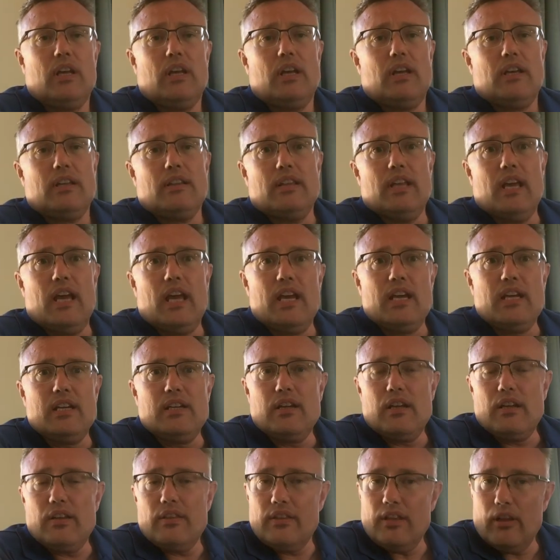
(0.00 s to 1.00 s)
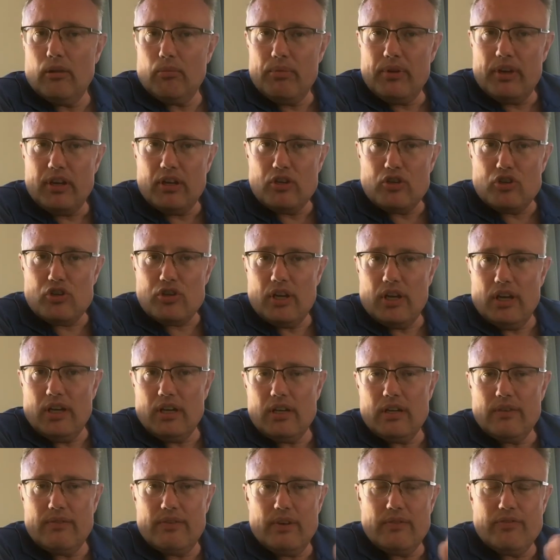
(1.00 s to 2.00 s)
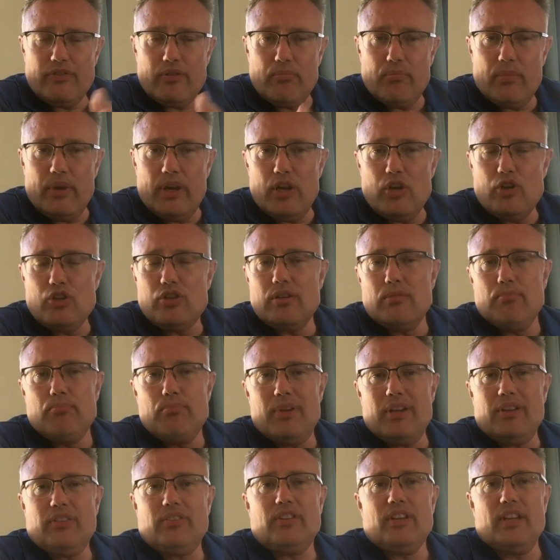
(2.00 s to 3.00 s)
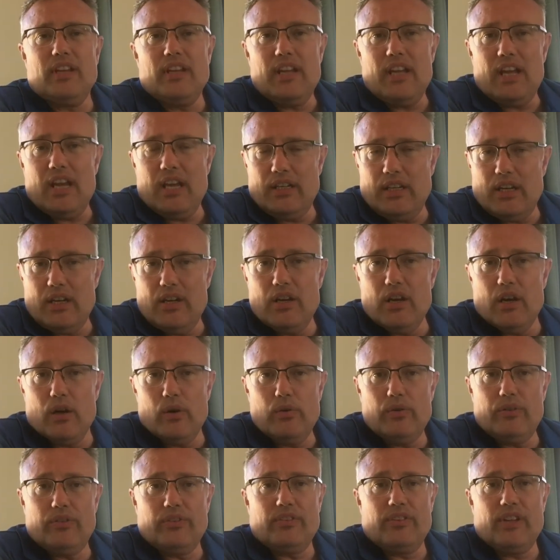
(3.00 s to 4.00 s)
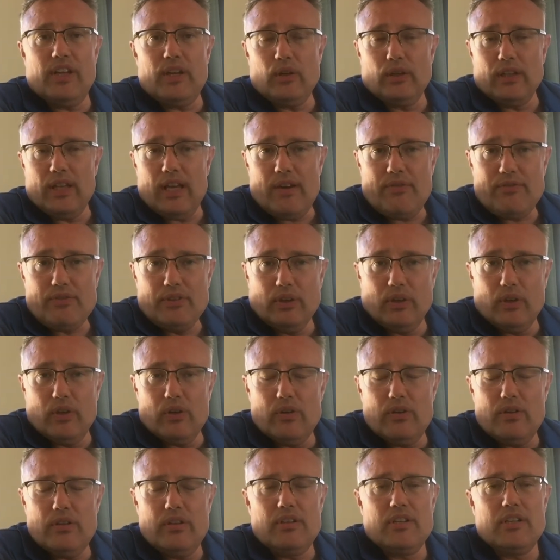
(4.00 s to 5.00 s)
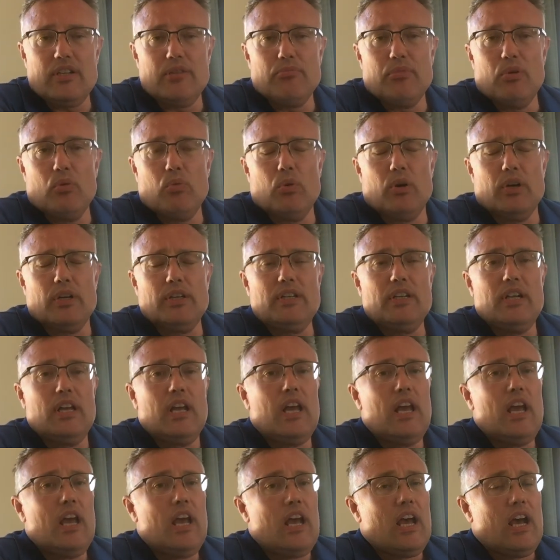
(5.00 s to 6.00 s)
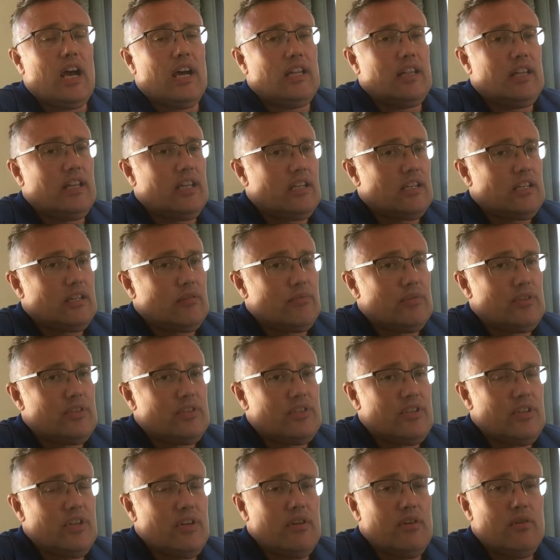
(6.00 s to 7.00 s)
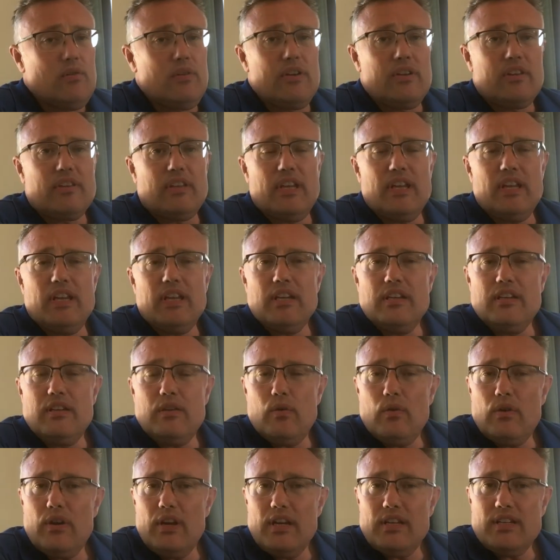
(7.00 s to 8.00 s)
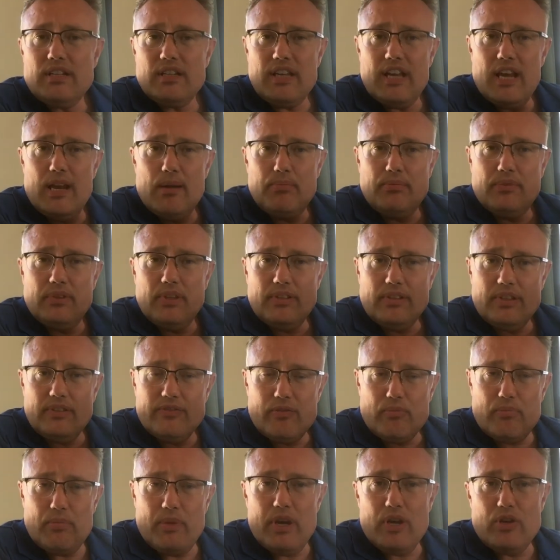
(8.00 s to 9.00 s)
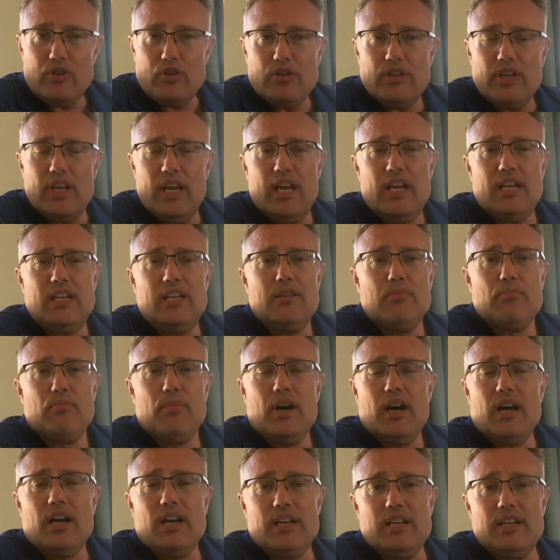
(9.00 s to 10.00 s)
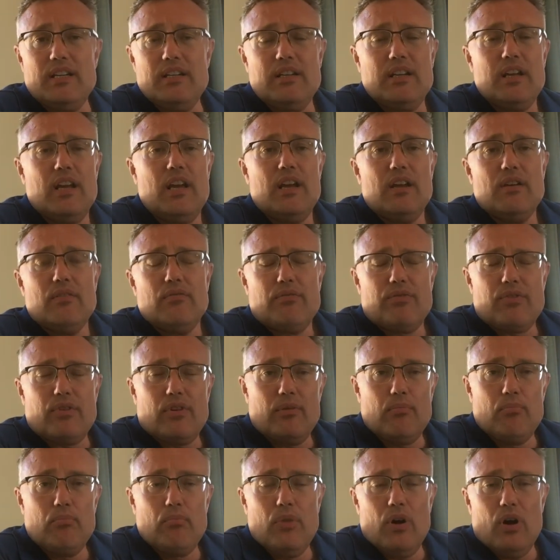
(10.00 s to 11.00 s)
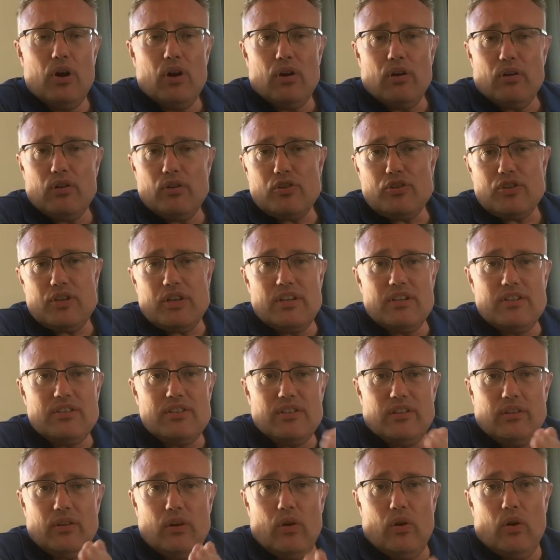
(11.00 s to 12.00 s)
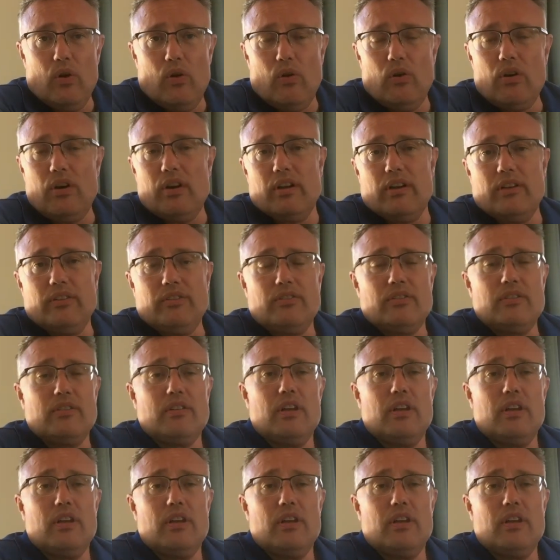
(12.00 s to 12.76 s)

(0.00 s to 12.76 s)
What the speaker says: then there'll be a chunk of information missing in your notes that you'll have to learn, number one. And then number two, you're thinking you need to keep this information in your mind from March until August.